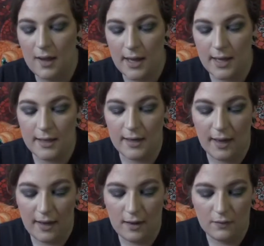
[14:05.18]
and I
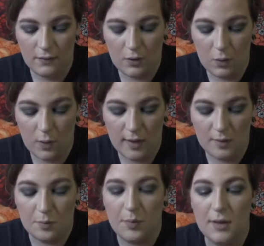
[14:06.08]
have quite a
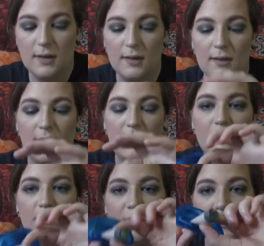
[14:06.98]
bit
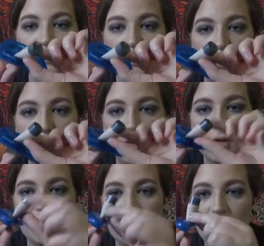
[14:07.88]
left. This is all
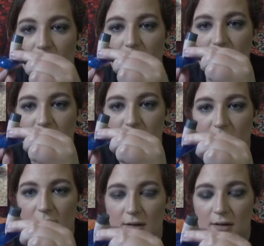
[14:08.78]
pretty full
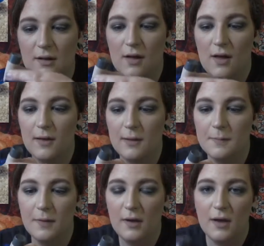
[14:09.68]
still.
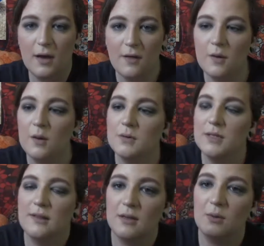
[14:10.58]
The
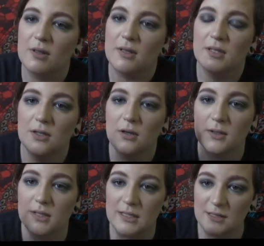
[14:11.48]
only thing with this though
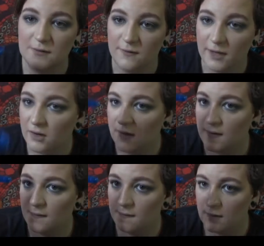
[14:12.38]
is this is very,
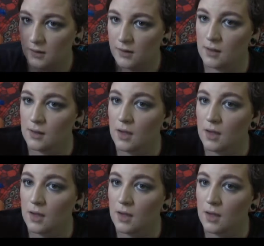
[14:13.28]
very